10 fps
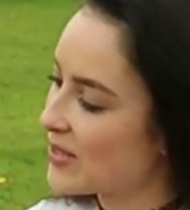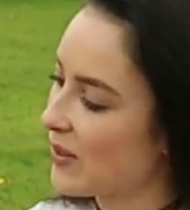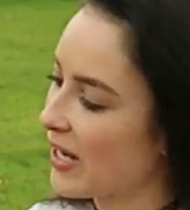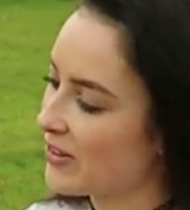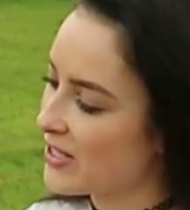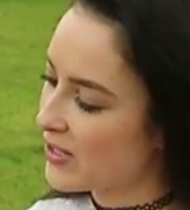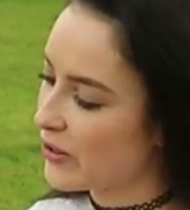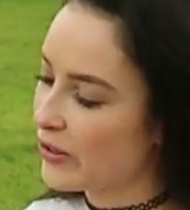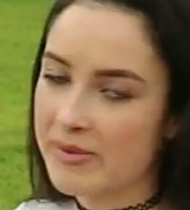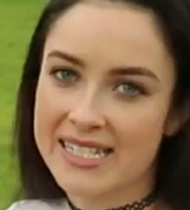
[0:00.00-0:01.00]
So I got these
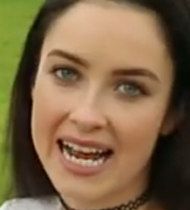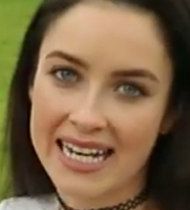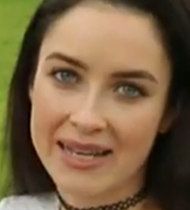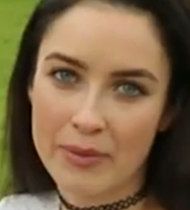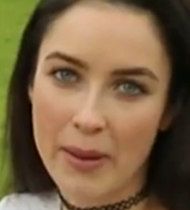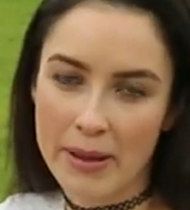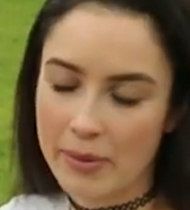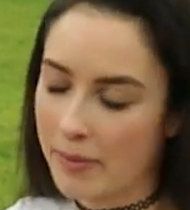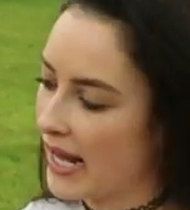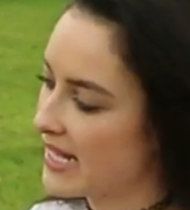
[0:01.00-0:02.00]
cool metallic
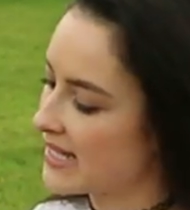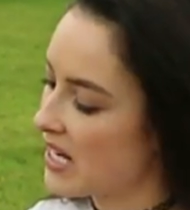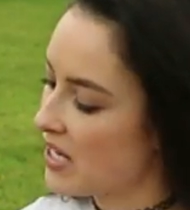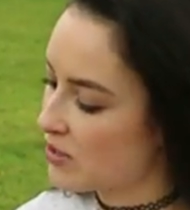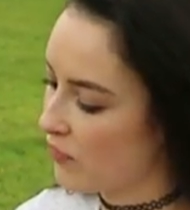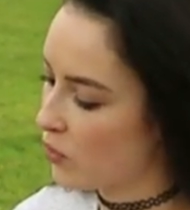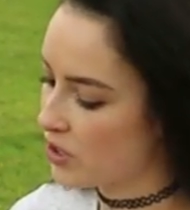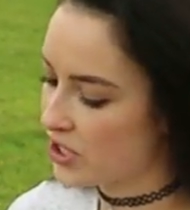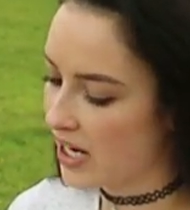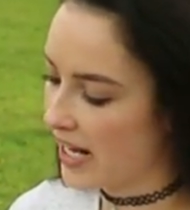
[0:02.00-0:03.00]
paper plates so of
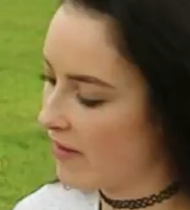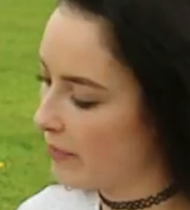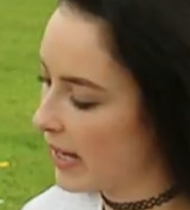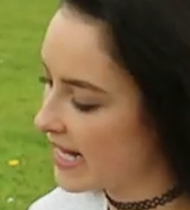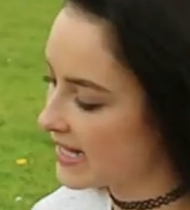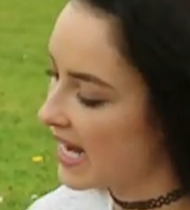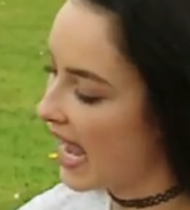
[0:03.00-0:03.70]
course you got to have plates